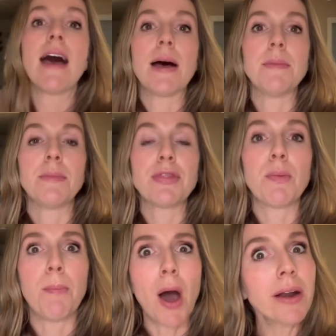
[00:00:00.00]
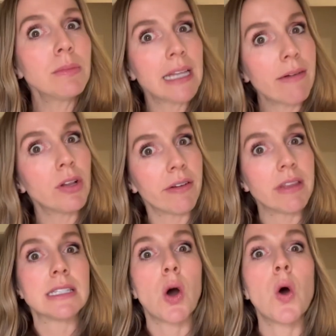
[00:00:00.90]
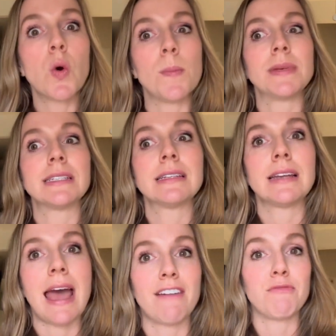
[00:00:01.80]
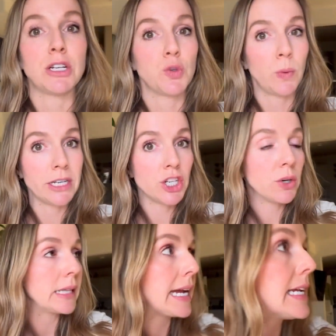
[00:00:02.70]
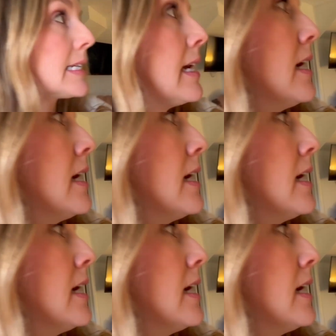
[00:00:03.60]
Um, but the bottom level of this home doesn't have much window light.